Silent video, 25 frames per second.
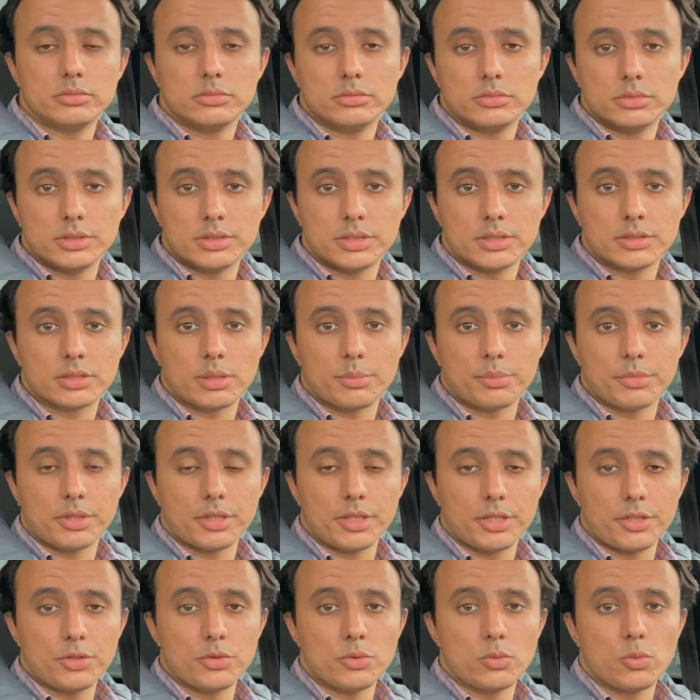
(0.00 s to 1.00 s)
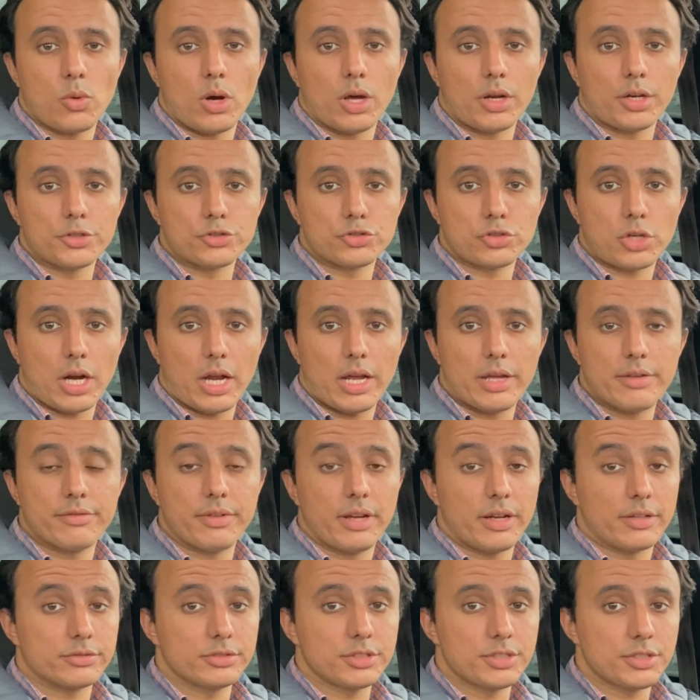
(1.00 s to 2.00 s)
this is something that you want to drive
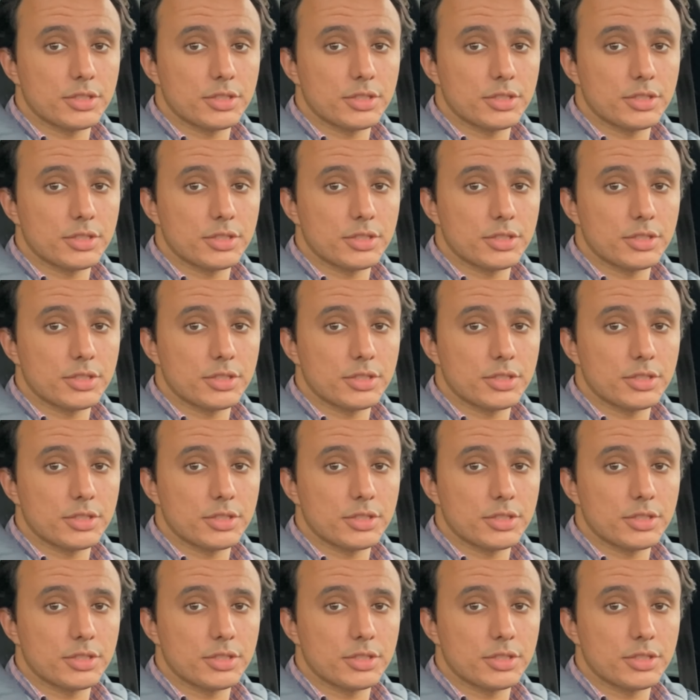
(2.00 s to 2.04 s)
every